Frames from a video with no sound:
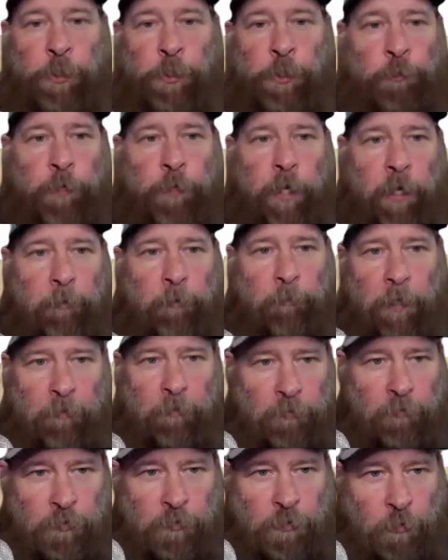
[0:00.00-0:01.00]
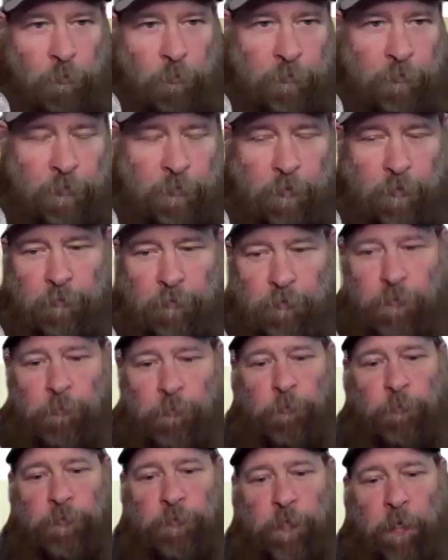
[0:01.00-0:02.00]
you name it, Jersey
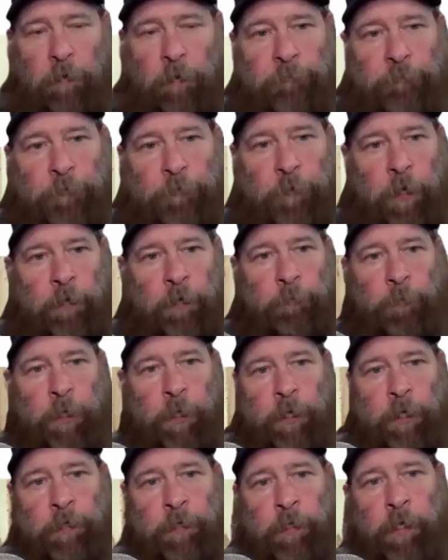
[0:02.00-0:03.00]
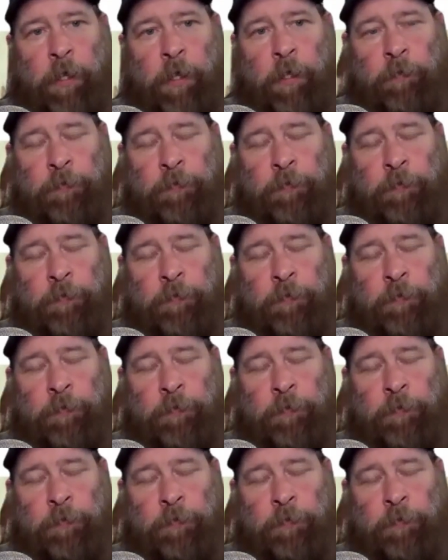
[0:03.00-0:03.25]
to San Fran, right?